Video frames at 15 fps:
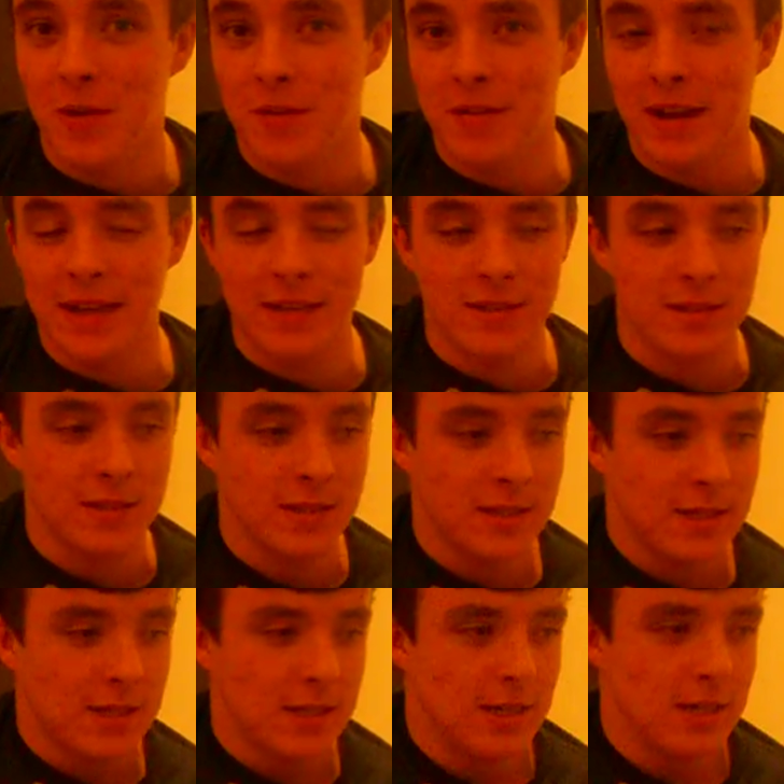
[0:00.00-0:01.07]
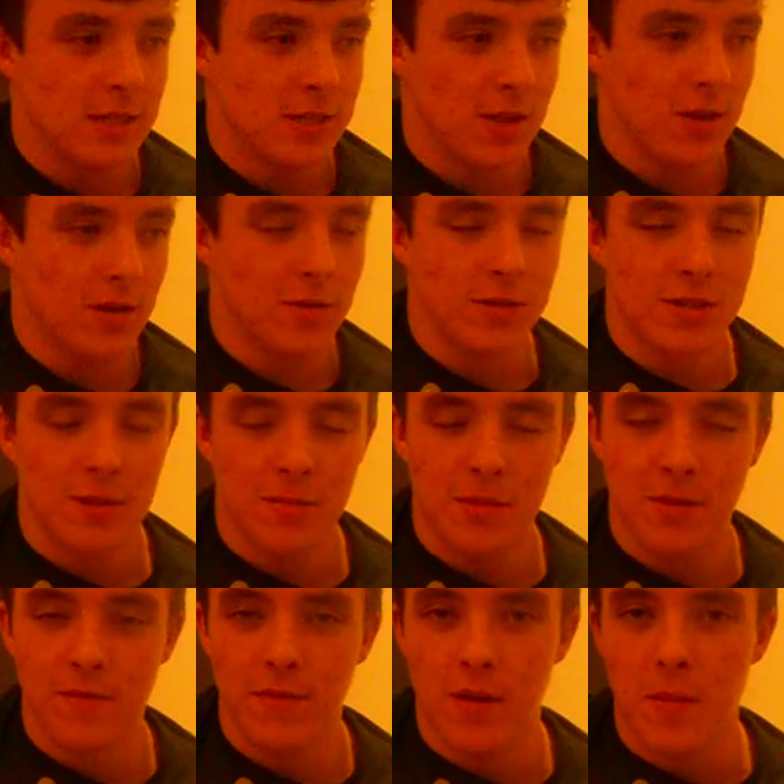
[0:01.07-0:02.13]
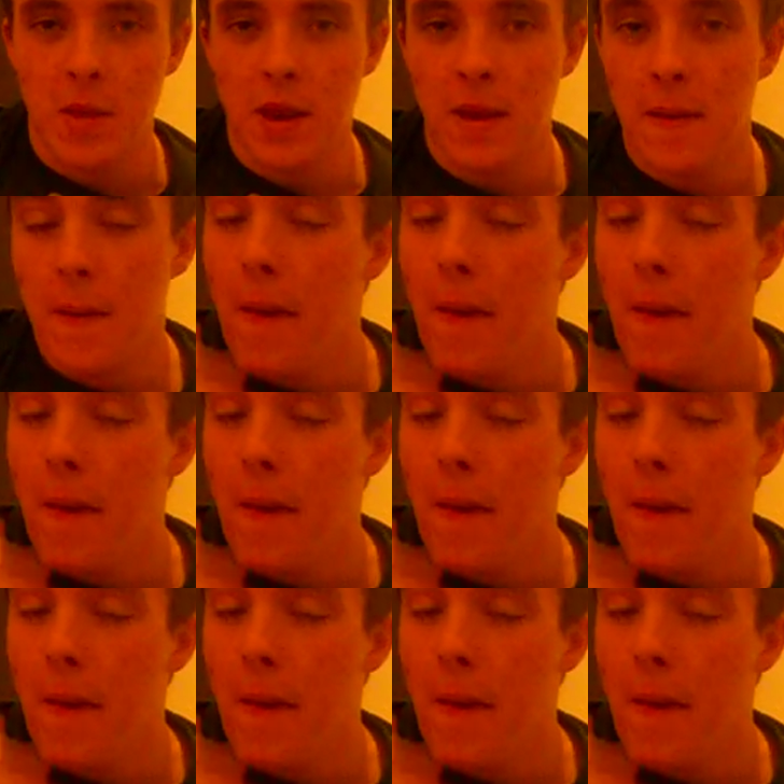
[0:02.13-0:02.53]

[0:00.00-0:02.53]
alright and you'll learn something from it.